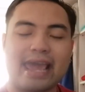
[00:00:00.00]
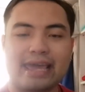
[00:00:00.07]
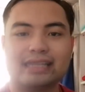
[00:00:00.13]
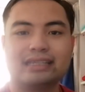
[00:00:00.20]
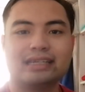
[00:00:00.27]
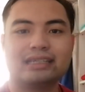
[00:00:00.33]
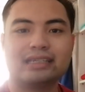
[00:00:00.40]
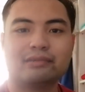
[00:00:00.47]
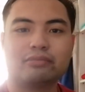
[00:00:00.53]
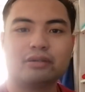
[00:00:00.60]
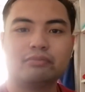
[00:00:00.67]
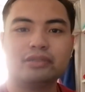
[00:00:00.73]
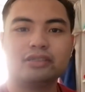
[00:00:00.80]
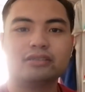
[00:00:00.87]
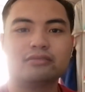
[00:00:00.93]
and then I'll
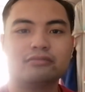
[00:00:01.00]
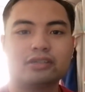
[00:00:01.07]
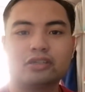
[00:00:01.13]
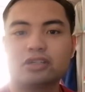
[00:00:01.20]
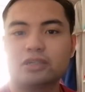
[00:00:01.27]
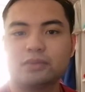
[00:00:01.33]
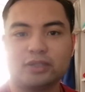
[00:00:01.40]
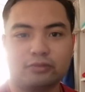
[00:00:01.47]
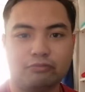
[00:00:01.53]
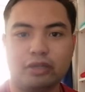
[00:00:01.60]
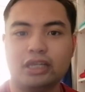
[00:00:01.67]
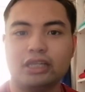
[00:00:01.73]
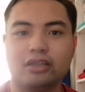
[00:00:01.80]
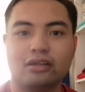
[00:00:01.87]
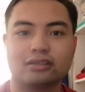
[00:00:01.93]
probably record my
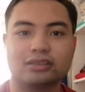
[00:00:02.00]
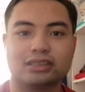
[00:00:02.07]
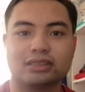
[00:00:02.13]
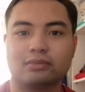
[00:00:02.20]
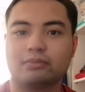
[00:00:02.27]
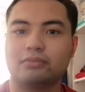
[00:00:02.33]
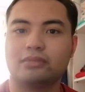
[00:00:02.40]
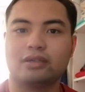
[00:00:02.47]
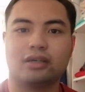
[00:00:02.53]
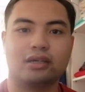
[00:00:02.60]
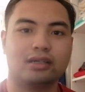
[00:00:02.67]
weight loss or some